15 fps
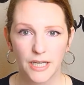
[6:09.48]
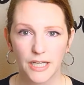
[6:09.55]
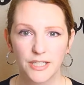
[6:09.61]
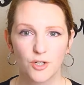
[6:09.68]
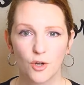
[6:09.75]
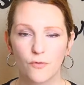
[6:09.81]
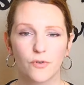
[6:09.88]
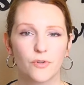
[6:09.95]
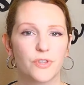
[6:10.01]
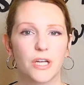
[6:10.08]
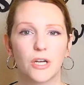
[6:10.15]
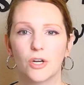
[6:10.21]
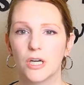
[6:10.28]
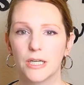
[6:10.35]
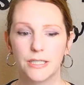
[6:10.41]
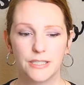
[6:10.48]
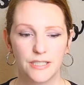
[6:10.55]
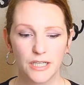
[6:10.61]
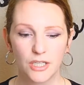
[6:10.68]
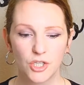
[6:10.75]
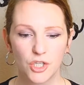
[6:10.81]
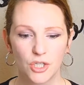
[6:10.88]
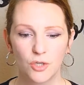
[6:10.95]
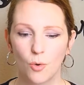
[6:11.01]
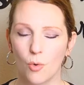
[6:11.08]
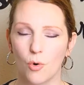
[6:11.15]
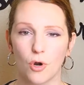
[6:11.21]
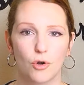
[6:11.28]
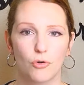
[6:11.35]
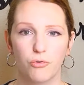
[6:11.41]
gets over their addiction
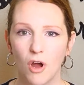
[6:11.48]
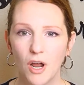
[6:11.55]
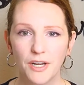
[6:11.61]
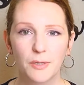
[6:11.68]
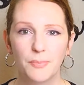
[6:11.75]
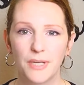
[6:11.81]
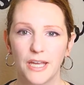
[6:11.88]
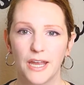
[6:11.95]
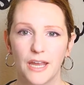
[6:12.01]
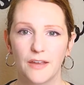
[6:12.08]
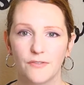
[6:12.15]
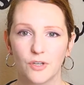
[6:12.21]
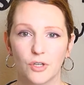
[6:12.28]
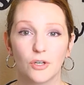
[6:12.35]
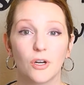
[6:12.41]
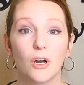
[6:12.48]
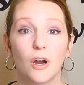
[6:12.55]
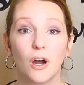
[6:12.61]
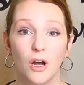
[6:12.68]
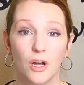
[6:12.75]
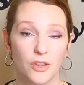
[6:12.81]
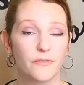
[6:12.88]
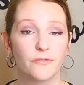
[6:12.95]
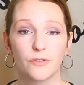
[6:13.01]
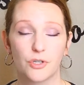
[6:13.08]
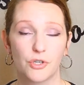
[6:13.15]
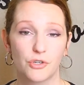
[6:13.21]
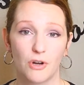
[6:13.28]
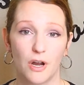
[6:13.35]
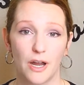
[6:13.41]
or chronic behavior on the
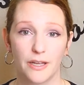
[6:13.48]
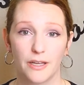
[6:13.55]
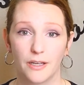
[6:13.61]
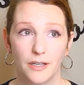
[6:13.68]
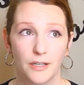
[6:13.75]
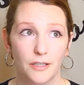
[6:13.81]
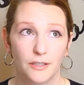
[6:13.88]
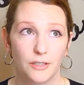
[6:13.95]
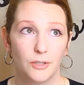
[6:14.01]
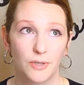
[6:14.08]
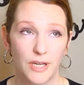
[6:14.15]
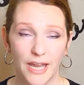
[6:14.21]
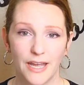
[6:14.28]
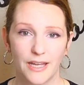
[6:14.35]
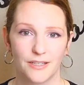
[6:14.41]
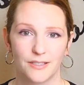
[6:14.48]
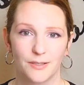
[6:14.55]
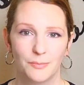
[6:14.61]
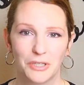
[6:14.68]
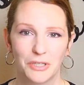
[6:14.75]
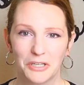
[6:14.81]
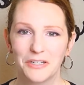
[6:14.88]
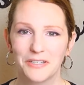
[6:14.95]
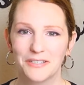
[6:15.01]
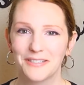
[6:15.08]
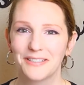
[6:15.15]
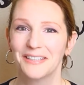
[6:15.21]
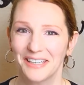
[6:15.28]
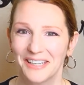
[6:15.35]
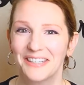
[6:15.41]
first try. You can't
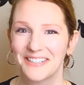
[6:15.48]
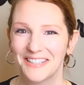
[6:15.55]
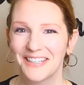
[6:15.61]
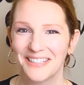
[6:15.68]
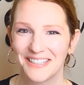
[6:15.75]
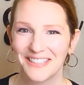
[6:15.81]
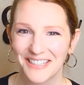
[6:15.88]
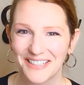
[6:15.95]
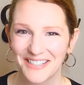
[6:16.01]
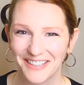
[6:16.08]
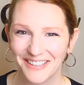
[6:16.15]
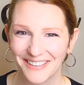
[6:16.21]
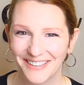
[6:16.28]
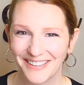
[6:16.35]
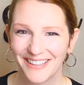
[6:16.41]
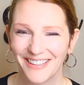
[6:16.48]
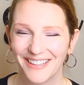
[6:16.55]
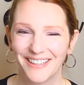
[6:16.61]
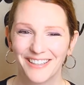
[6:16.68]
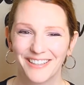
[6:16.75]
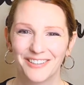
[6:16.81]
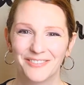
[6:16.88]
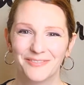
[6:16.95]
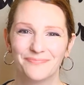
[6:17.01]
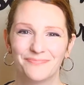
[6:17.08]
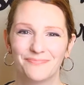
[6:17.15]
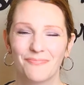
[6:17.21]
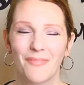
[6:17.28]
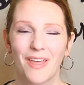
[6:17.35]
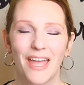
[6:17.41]
because it's an addiction.
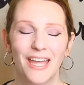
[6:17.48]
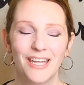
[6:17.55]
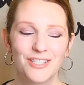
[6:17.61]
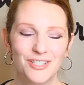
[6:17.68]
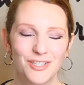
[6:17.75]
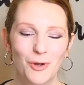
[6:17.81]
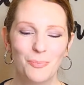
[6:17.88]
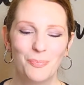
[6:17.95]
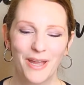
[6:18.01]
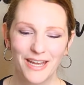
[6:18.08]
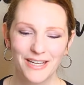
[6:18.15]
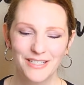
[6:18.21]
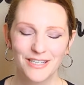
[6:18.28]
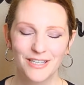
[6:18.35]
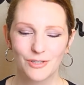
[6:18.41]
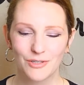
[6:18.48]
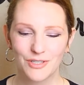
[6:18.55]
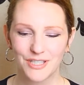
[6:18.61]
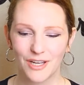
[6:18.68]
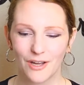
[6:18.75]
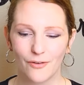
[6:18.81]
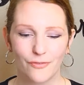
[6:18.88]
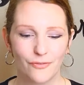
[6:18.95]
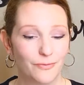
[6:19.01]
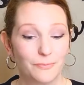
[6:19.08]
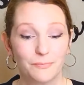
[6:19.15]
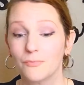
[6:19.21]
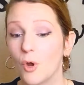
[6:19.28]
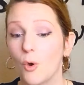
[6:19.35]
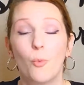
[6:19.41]
And so painting yourself,
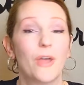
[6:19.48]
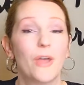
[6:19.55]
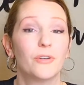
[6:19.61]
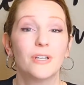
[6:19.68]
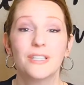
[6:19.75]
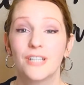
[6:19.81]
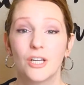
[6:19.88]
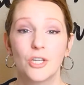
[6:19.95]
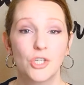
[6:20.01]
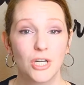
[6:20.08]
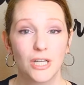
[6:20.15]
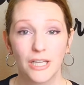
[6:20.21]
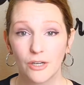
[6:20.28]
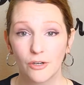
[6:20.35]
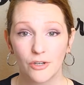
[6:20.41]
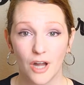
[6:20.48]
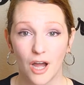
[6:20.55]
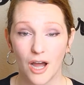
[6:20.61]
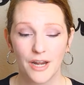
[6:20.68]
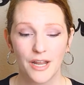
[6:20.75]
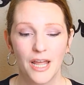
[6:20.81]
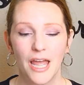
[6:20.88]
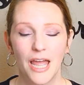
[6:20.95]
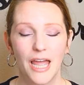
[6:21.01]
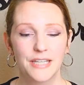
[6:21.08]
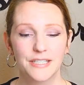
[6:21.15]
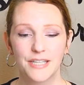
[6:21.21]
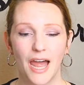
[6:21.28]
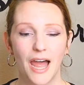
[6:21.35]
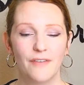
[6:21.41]
whether intentionally or not,
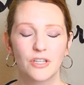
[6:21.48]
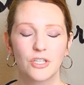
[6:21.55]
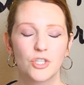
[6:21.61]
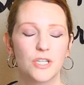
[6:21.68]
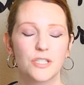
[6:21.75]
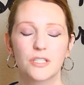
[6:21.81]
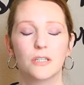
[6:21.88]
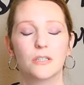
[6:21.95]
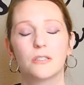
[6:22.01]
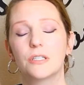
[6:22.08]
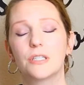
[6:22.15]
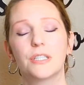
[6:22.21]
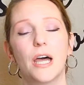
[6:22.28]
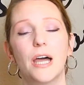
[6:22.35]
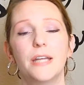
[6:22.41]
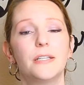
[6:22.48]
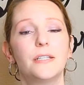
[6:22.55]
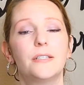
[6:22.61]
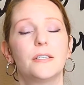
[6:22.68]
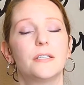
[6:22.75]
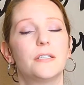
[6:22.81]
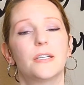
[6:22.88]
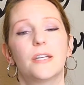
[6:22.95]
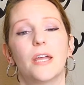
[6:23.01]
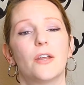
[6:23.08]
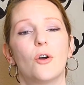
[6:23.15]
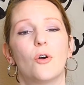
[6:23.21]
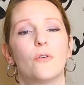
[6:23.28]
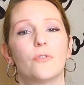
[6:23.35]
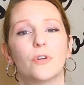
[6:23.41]
as having just decided to get
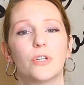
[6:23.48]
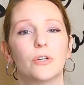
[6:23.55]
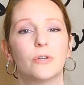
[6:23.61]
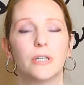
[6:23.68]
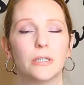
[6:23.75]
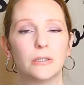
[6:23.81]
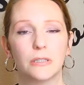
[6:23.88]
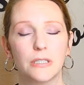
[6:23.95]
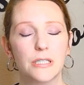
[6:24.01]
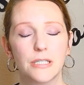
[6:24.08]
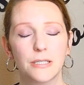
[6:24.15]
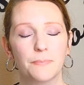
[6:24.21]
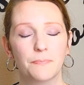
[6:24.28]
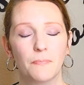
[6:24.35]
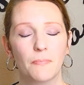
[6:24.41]
over your illness